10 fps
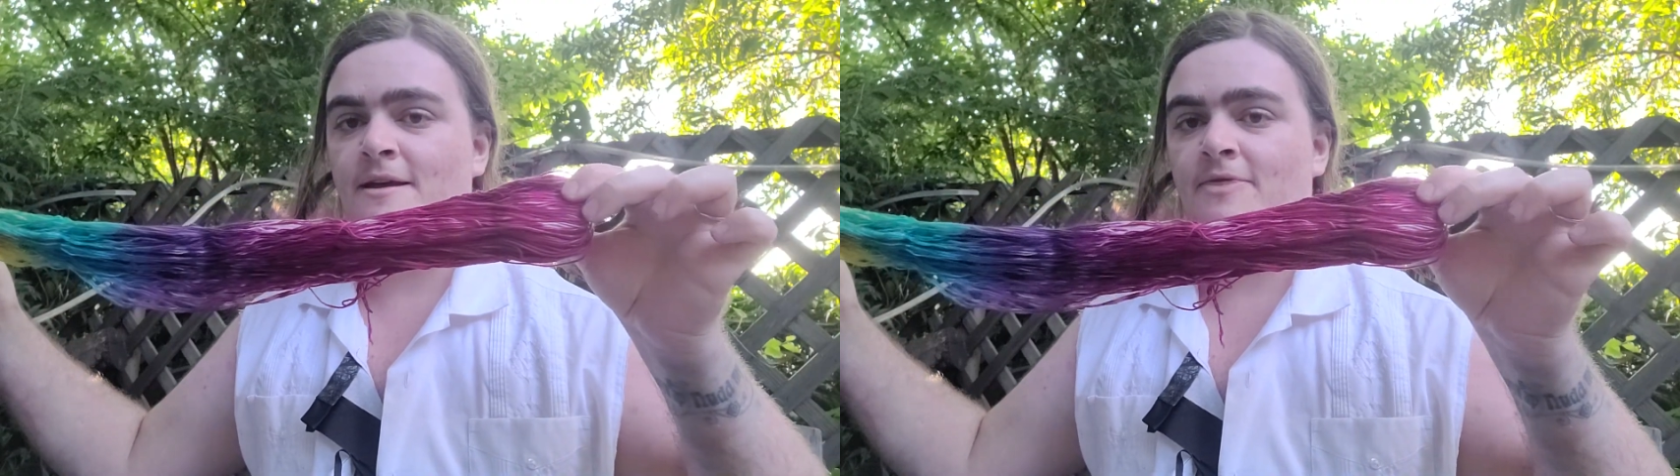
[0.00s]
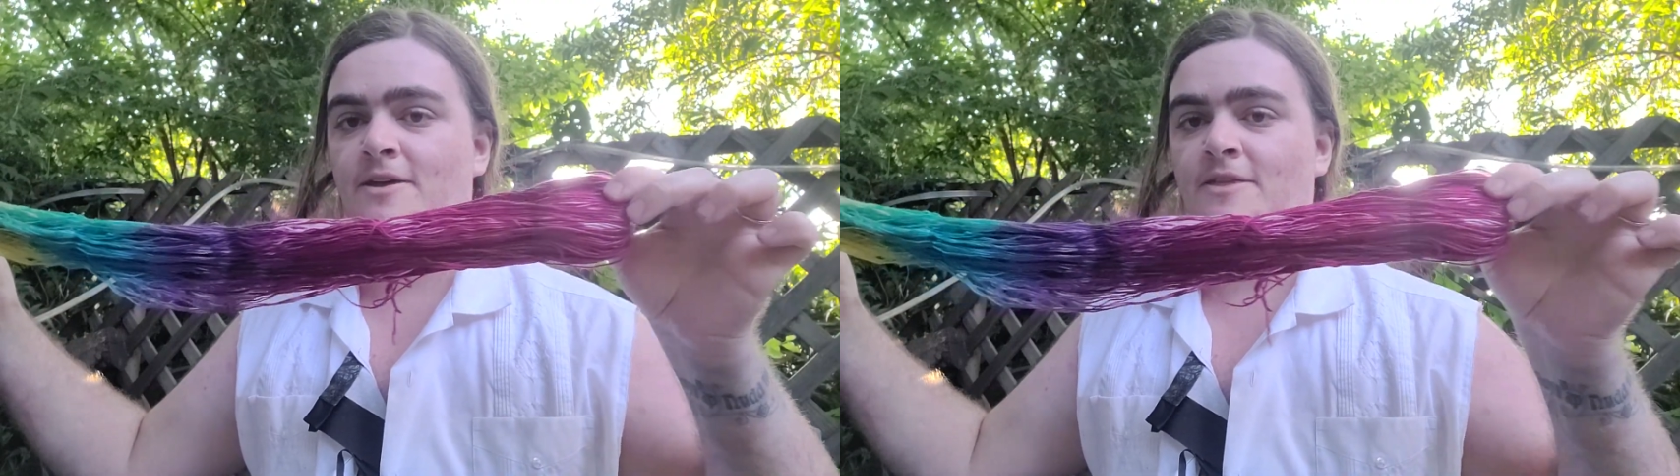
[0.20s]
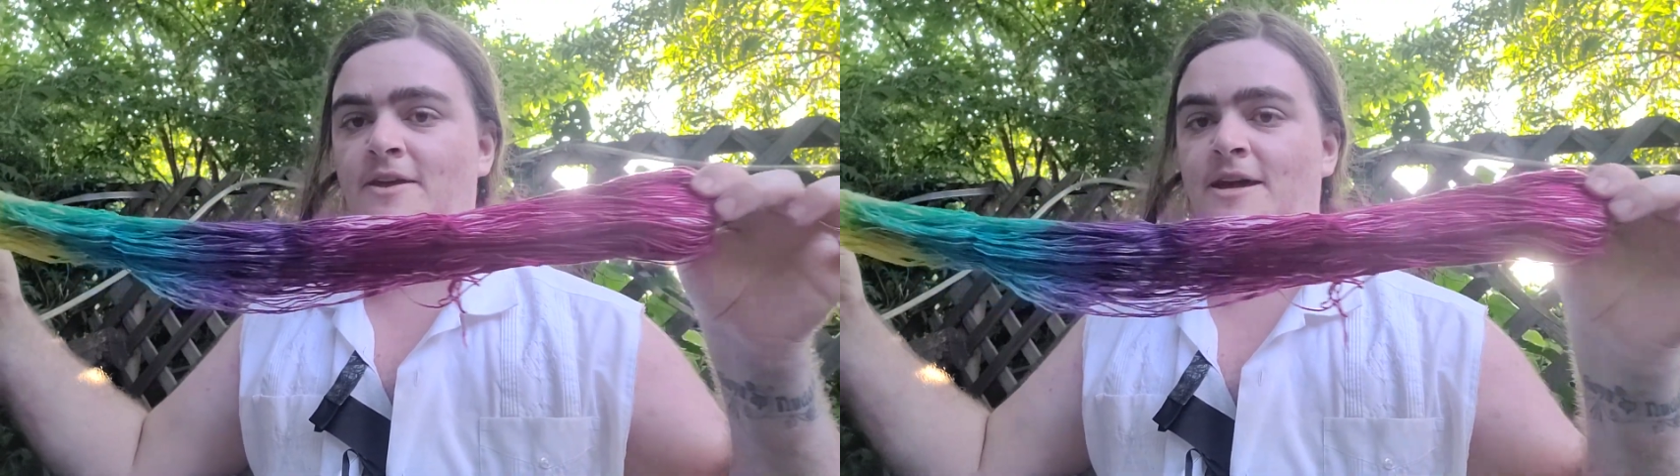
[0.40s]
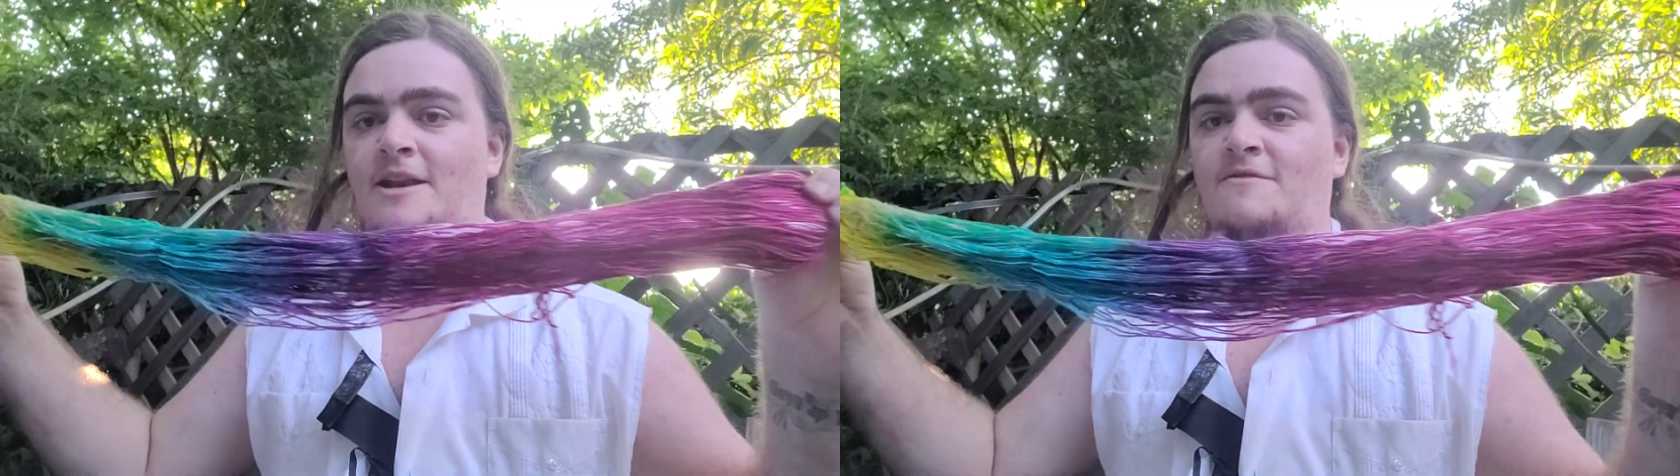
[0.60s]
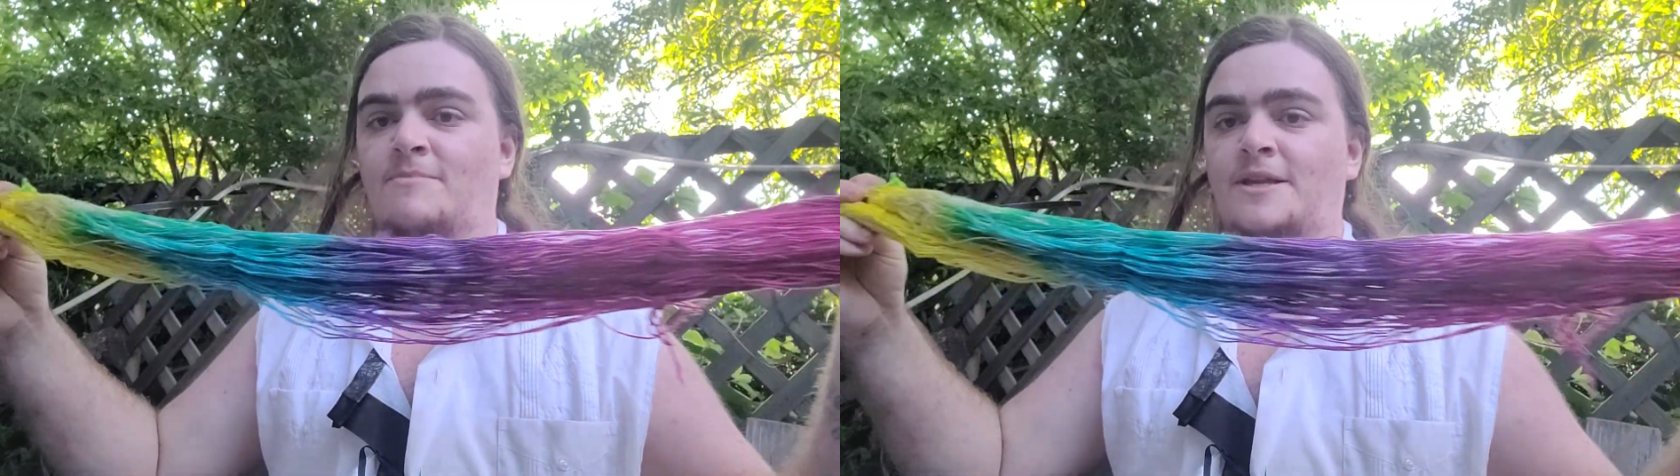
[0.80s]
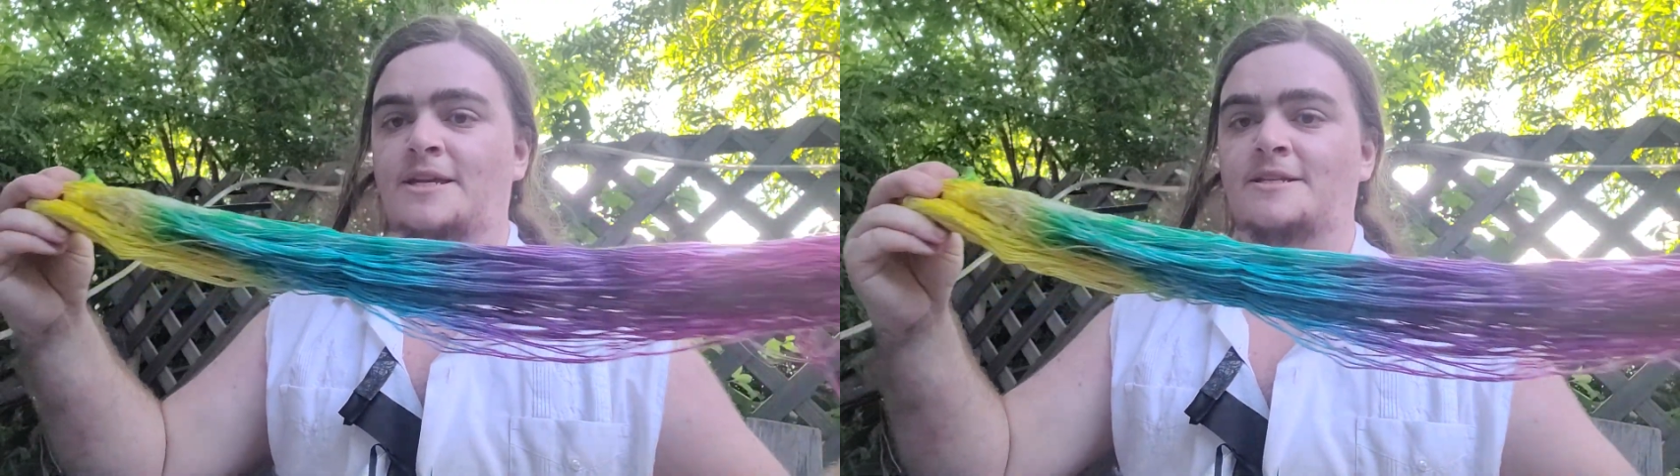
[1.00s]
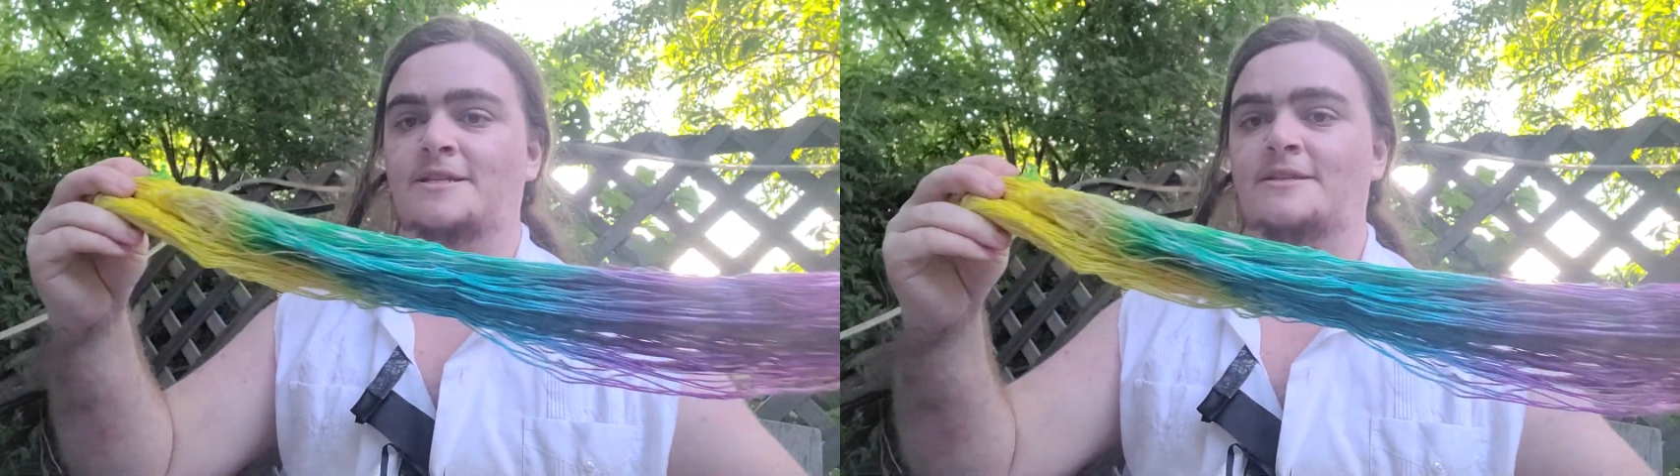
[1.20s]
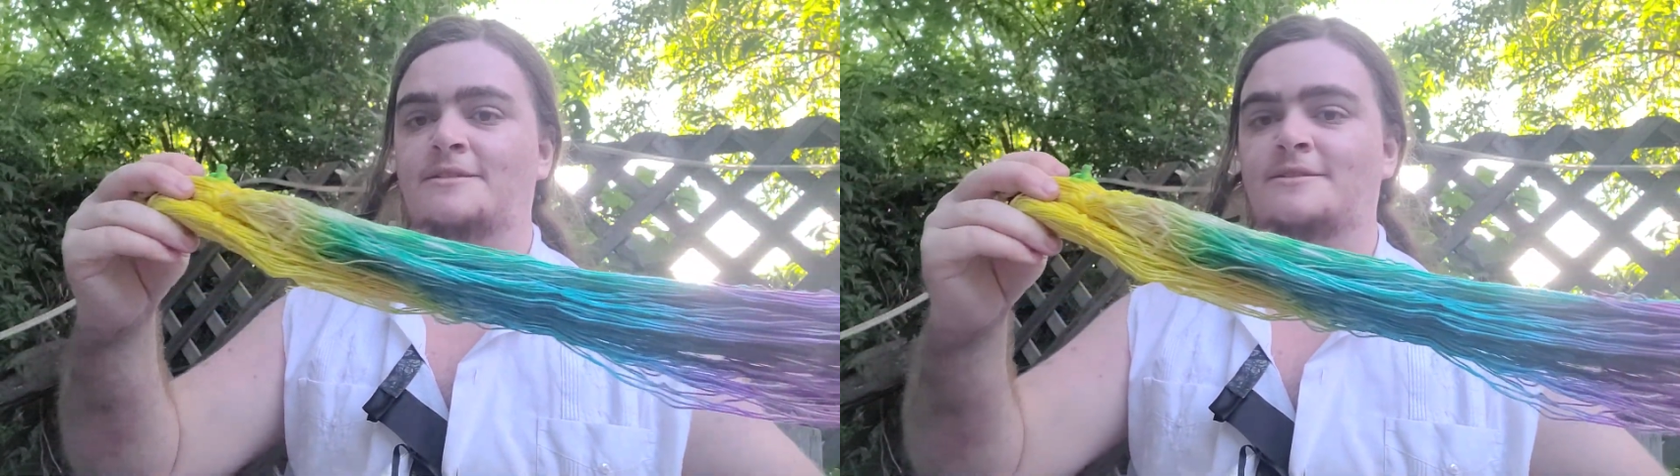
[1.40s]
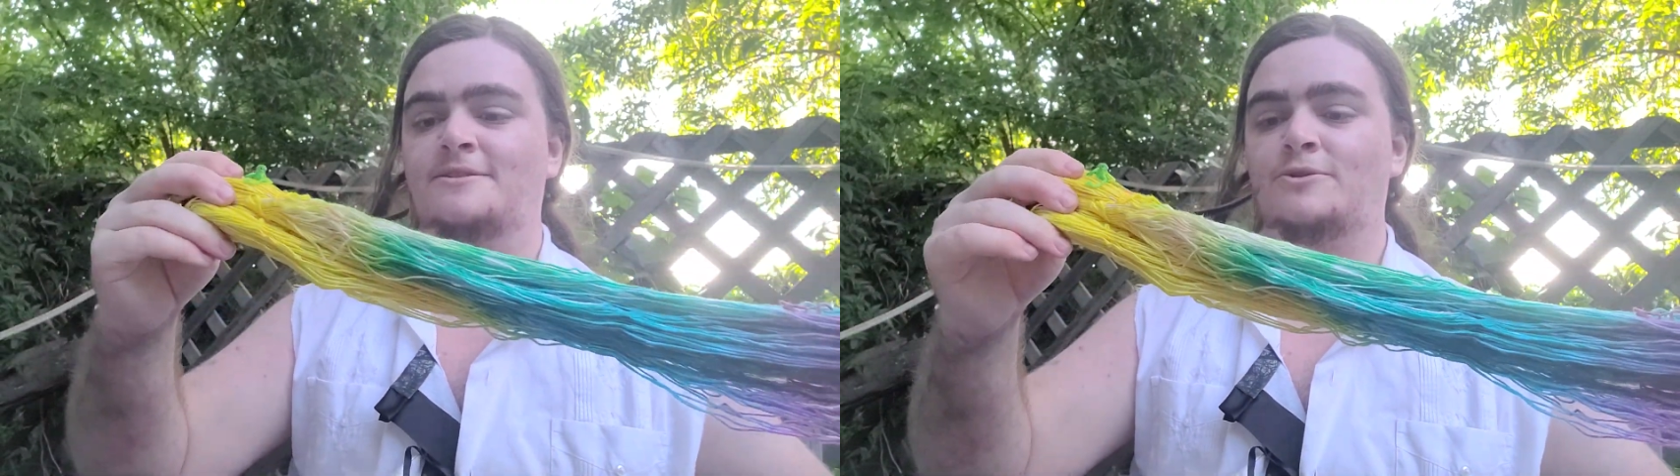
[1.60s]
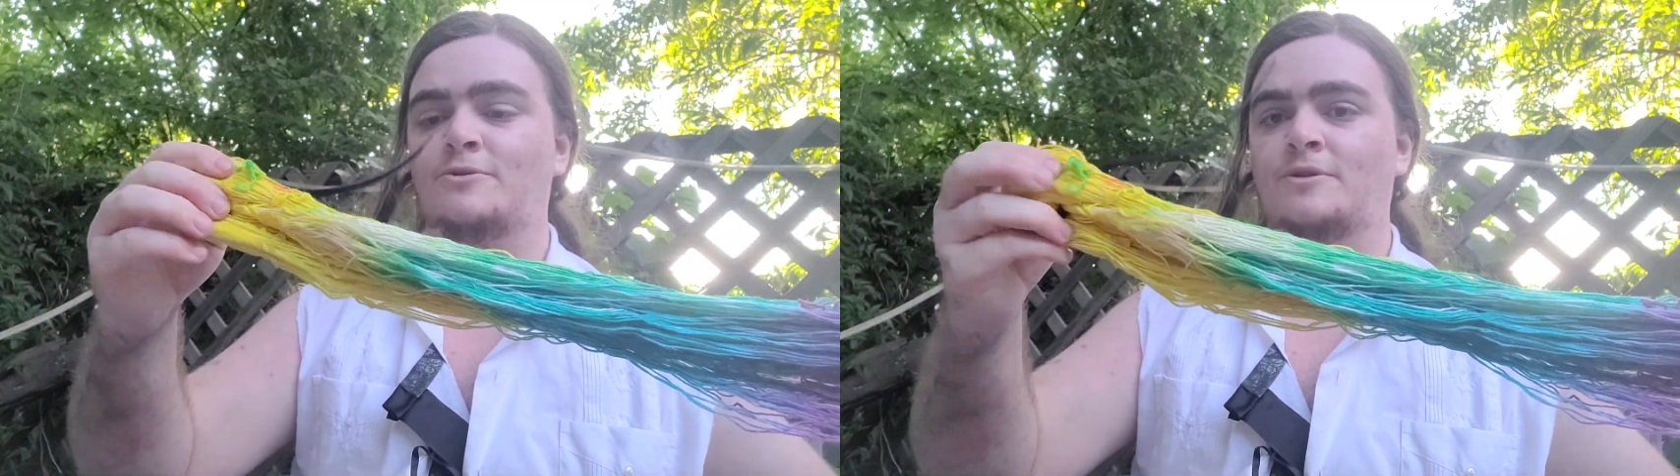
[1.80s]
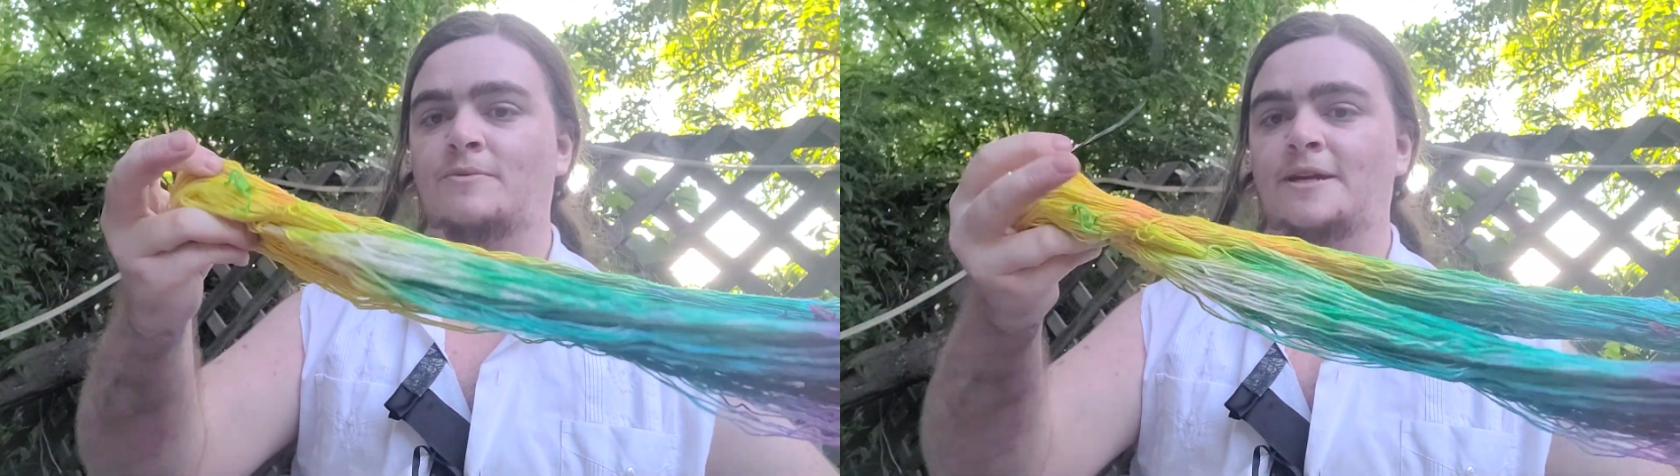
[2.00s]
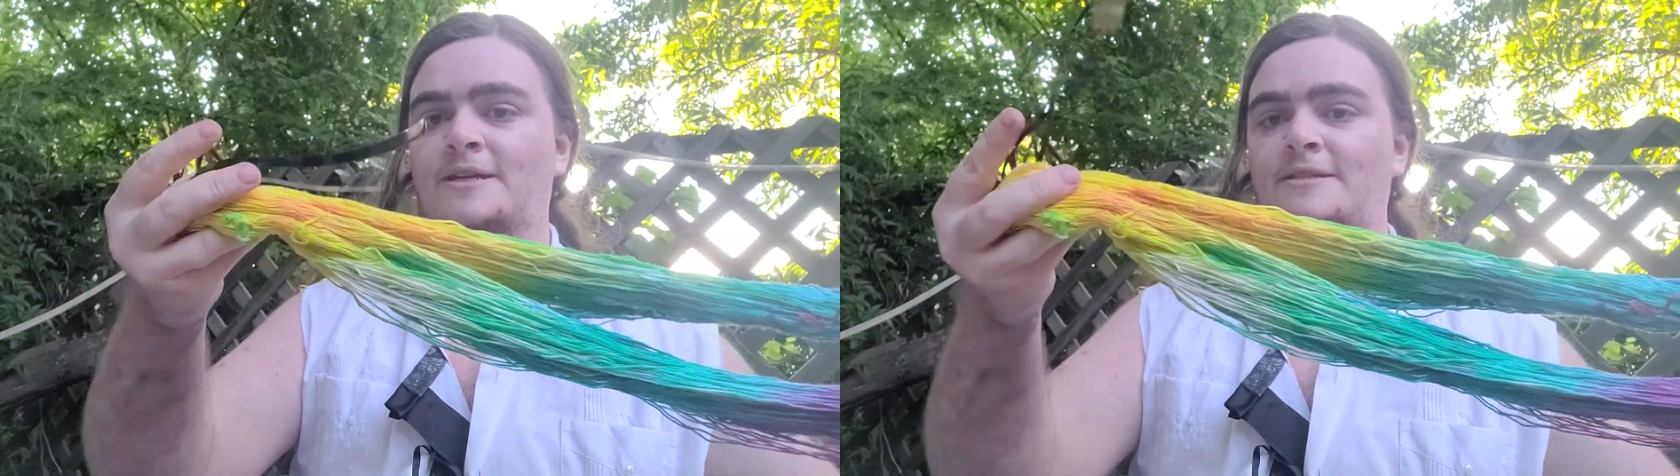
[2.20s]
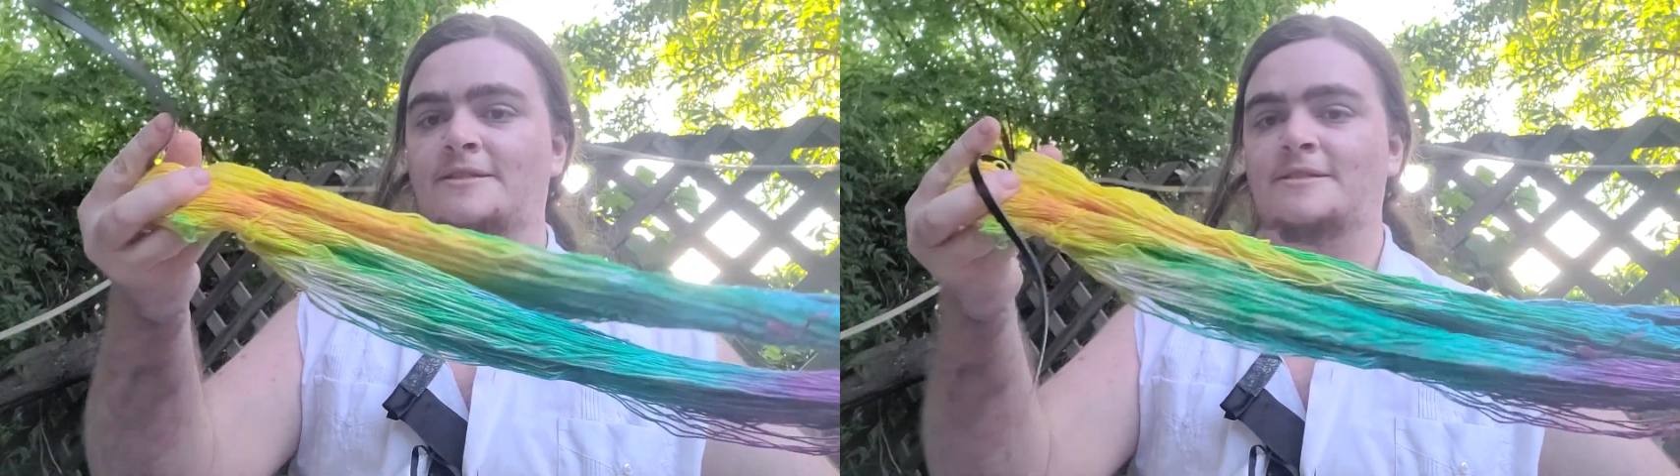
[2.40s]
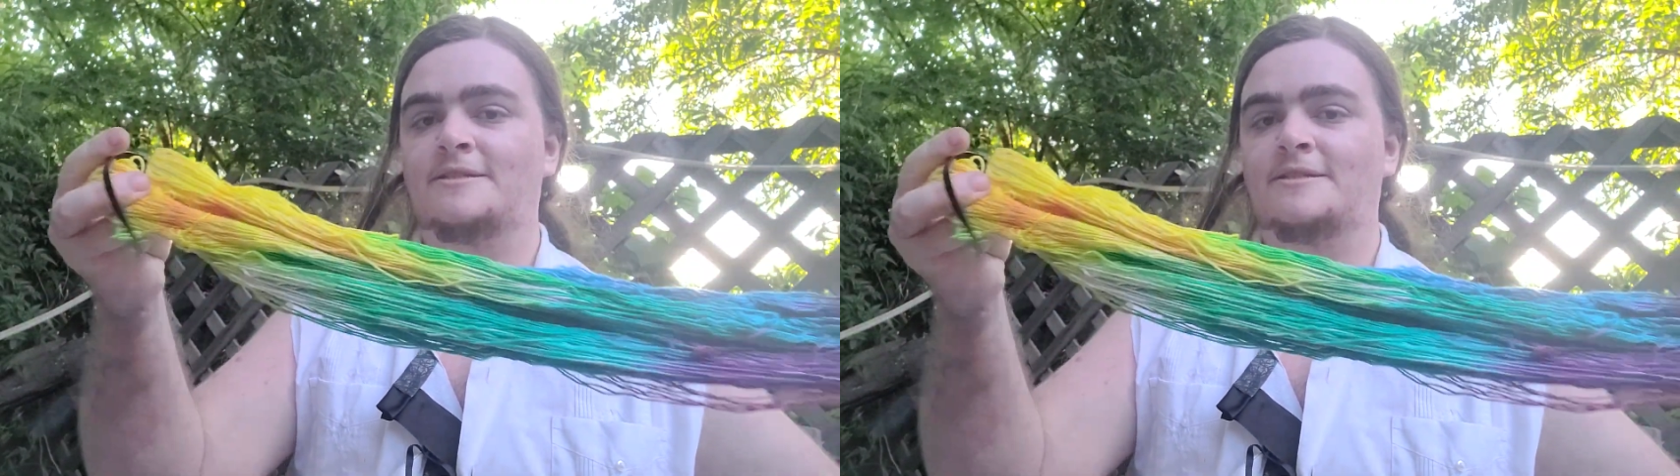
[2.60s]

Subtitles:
Then they kind of blend in cool ways.